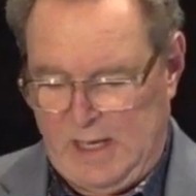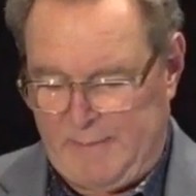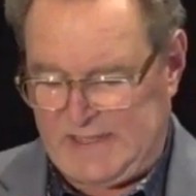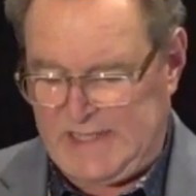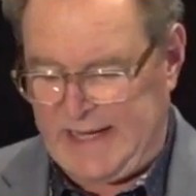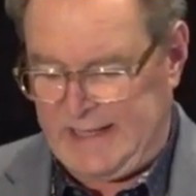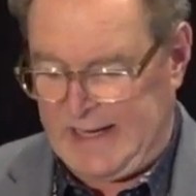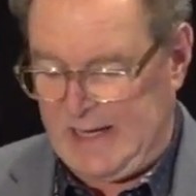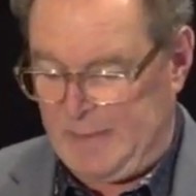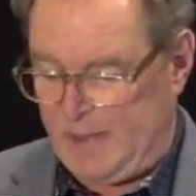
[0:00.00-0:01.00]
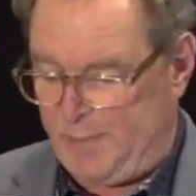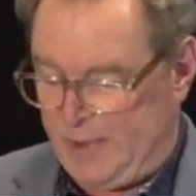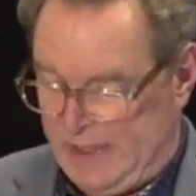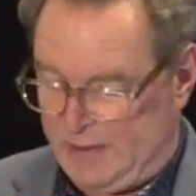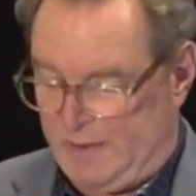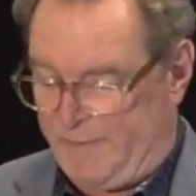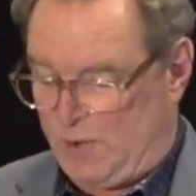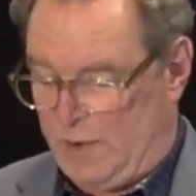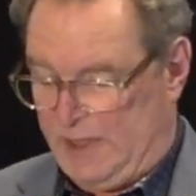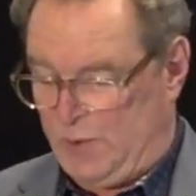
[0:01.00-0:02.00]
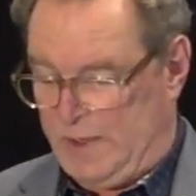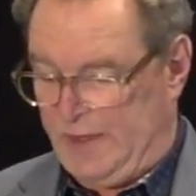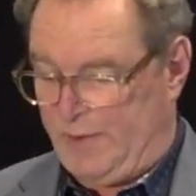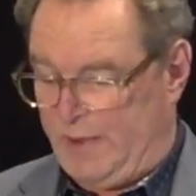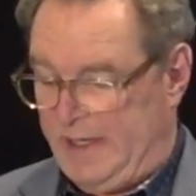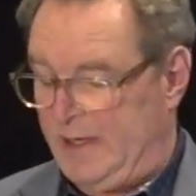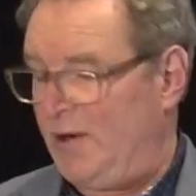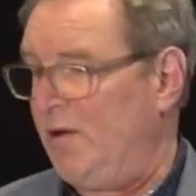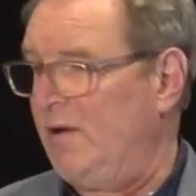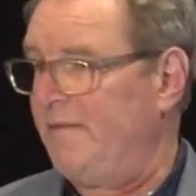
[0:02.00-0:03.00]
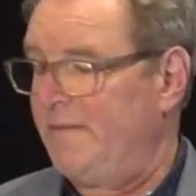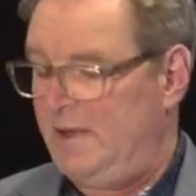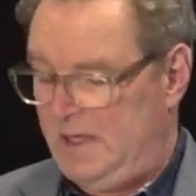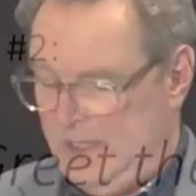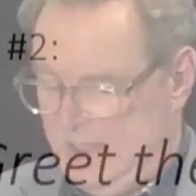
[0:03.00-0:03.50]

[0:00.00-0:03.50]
My second economic predictor for 2023 and a call